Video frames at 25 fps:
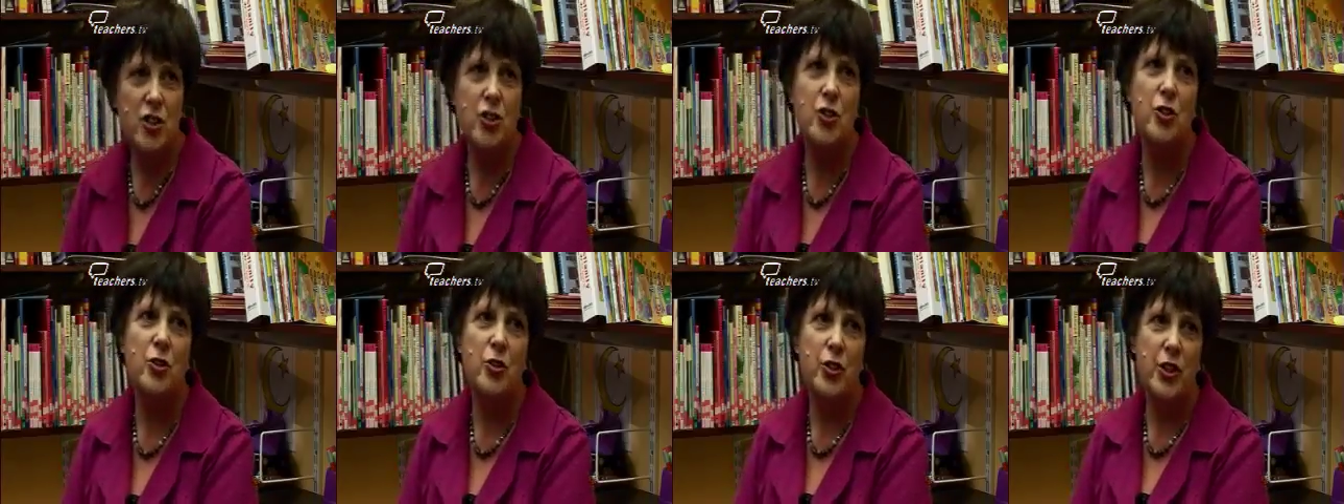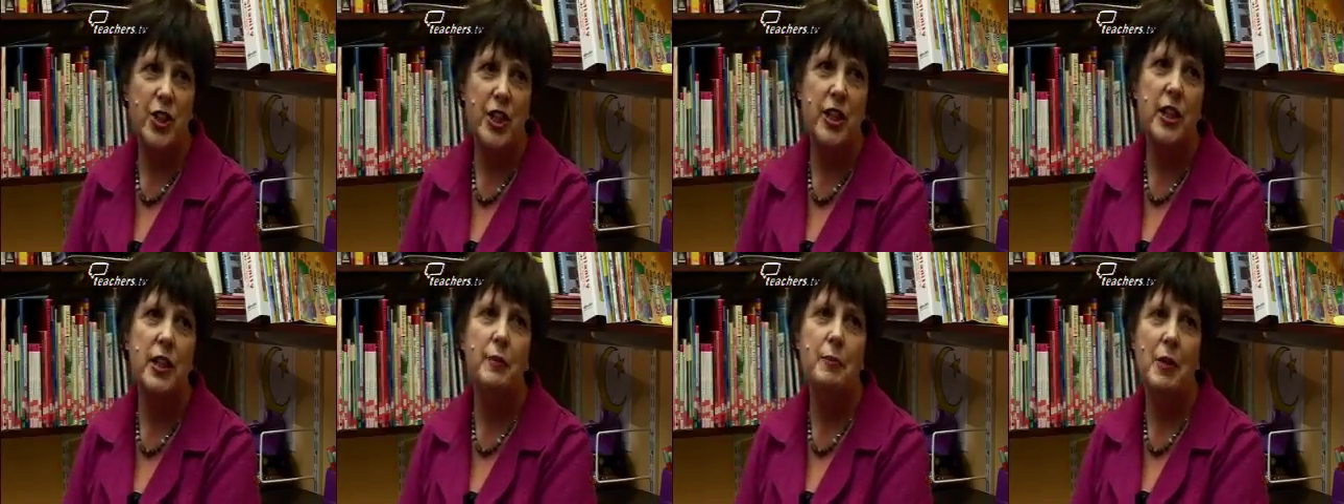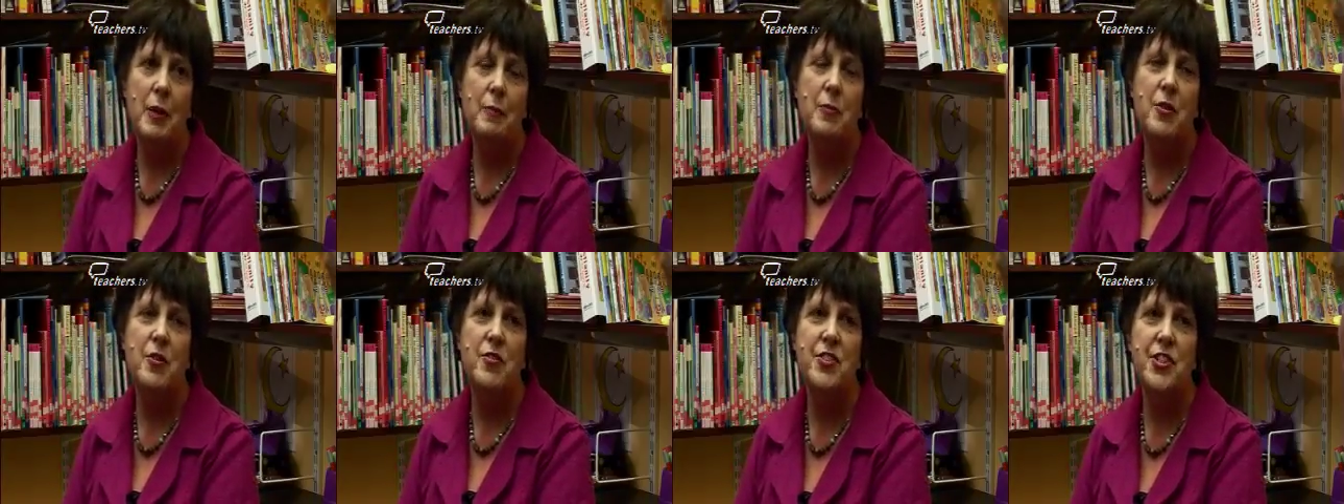to the
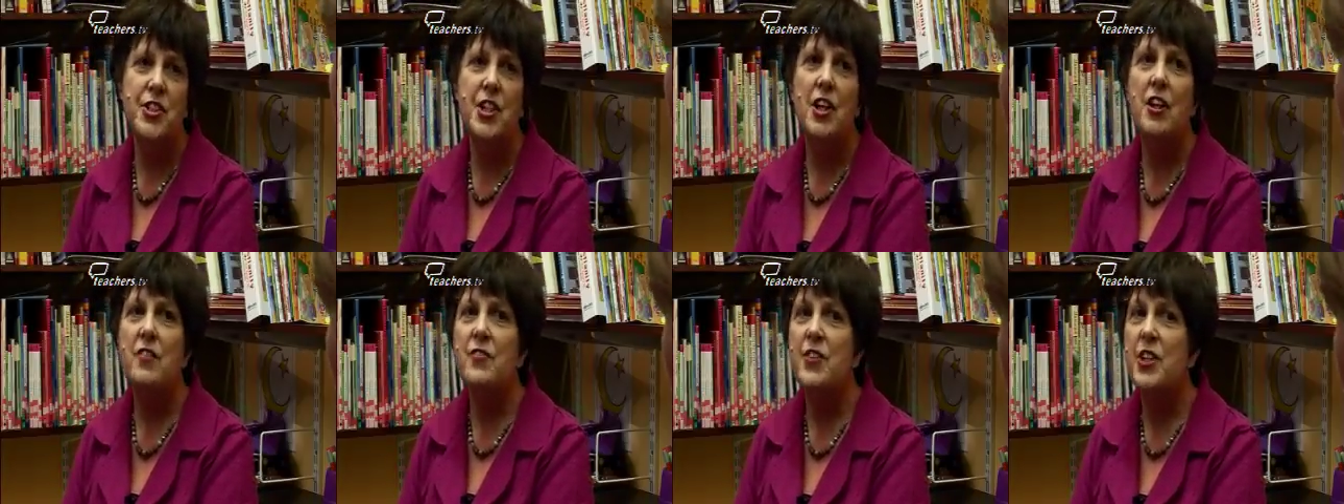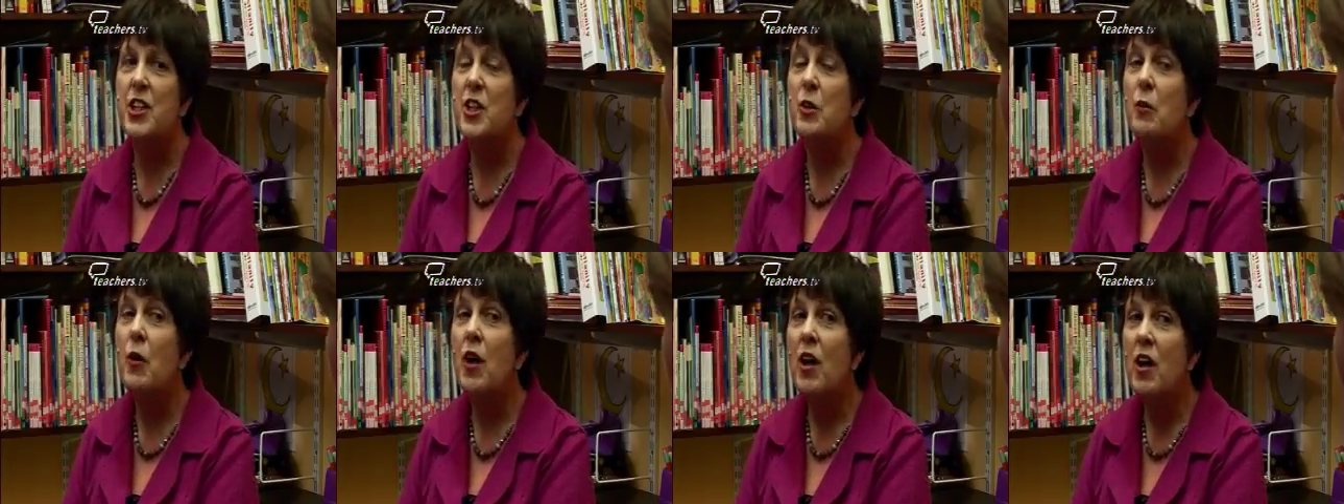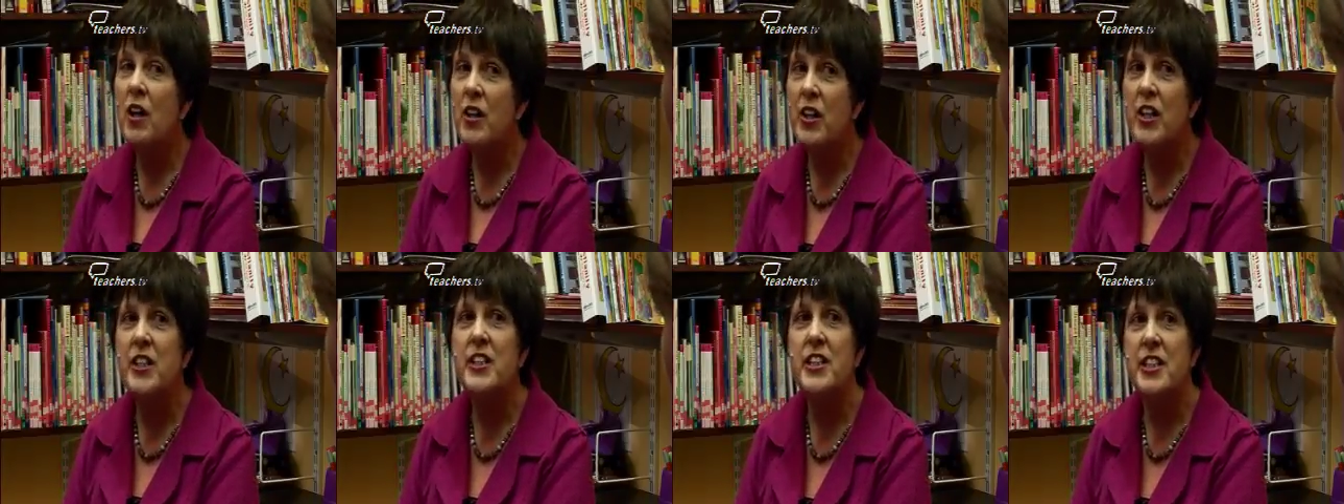member of staff that you
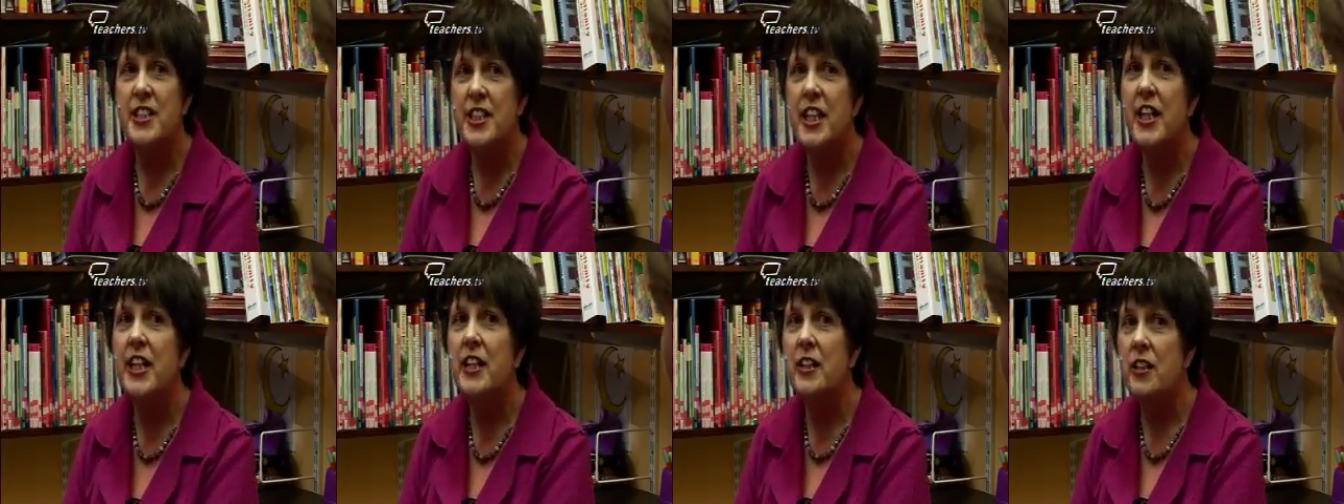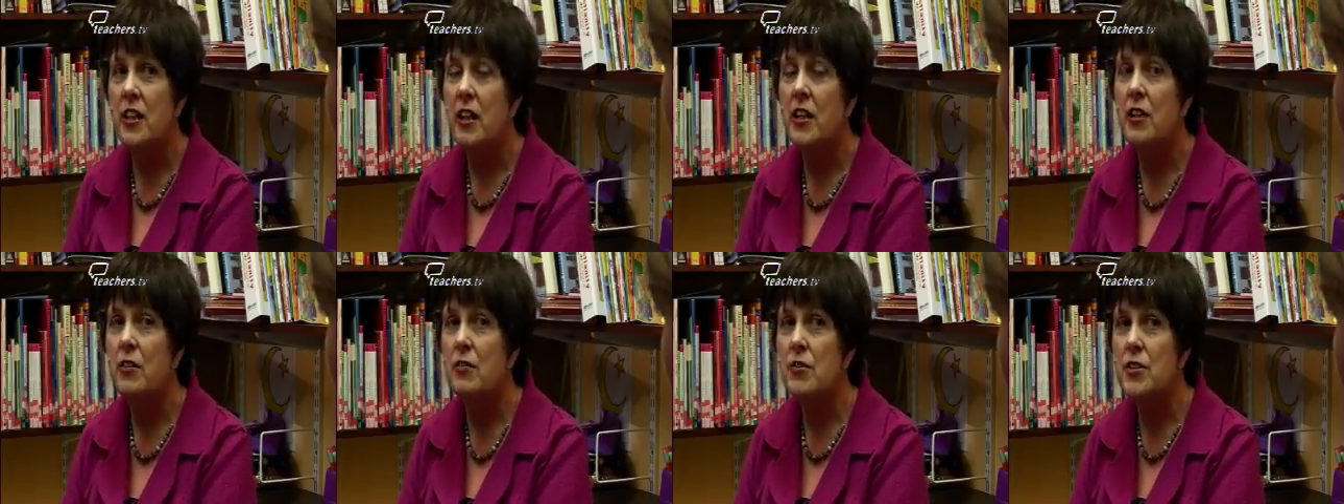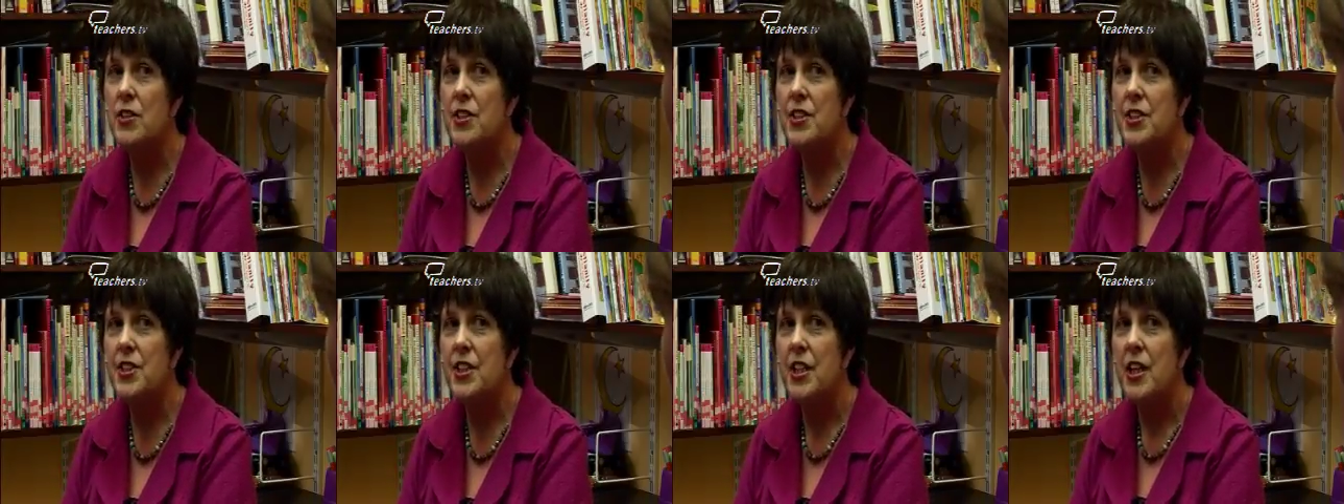are going to take
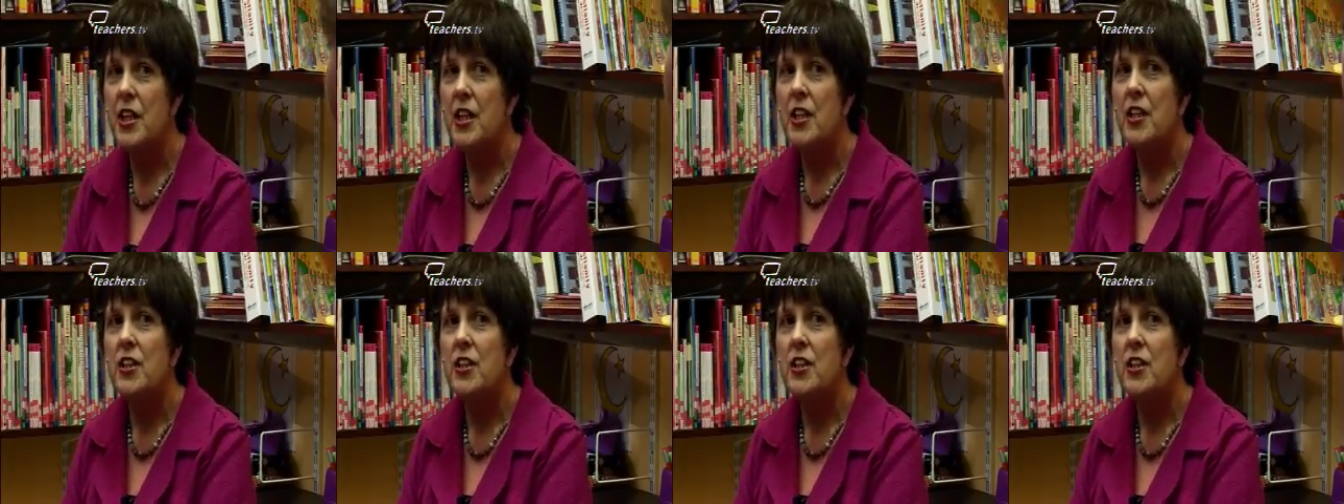notes.